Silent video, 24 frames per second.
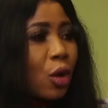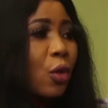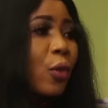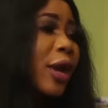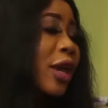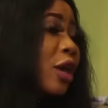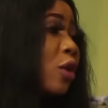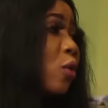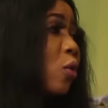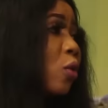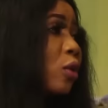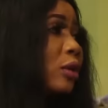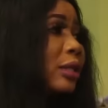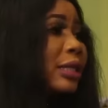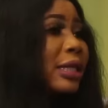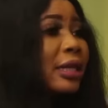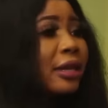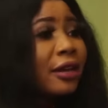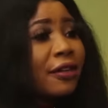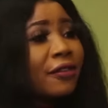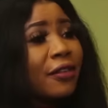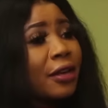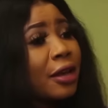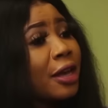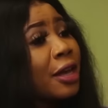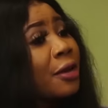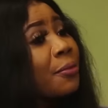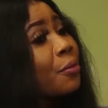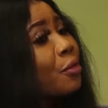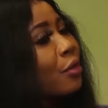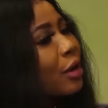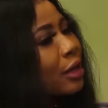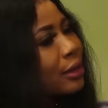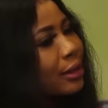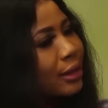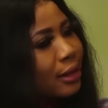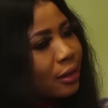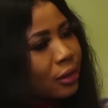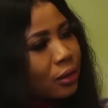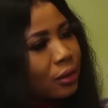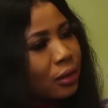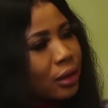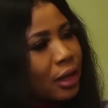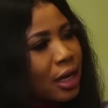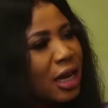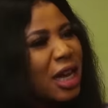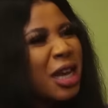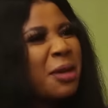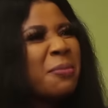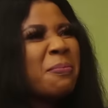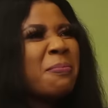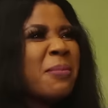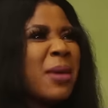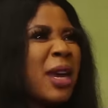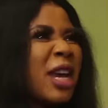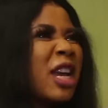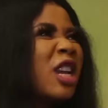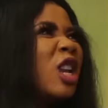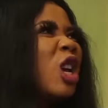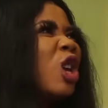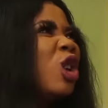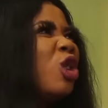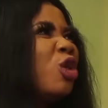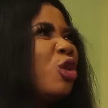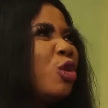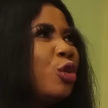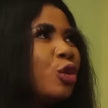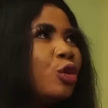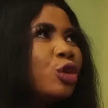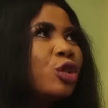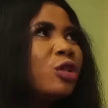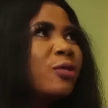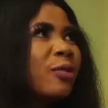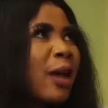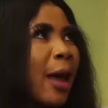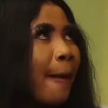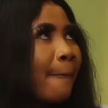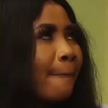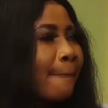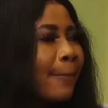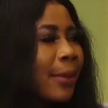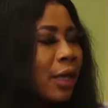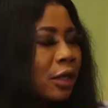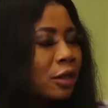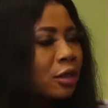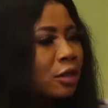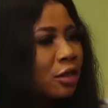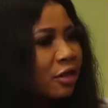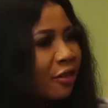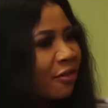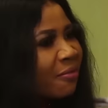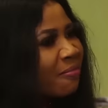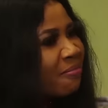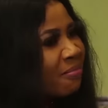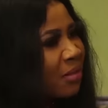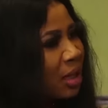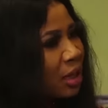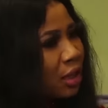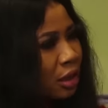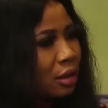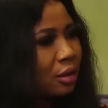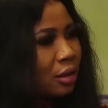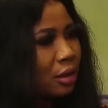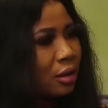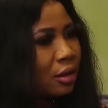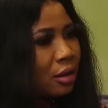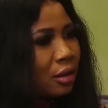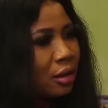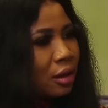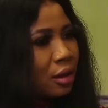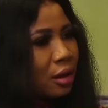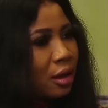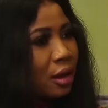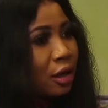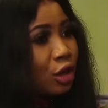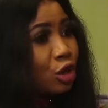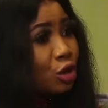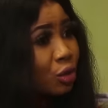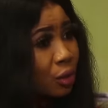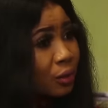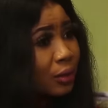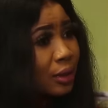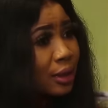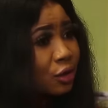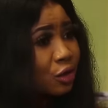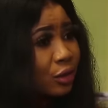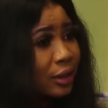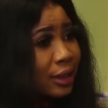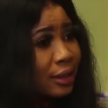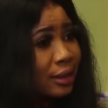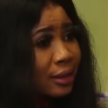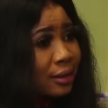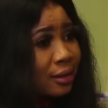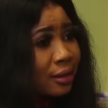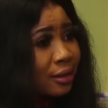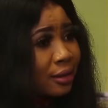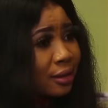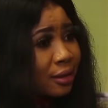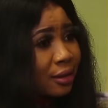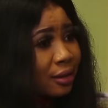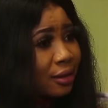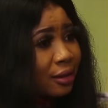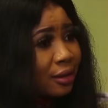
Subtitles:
When he was living in Brazil, he made a huge amount of money through streets.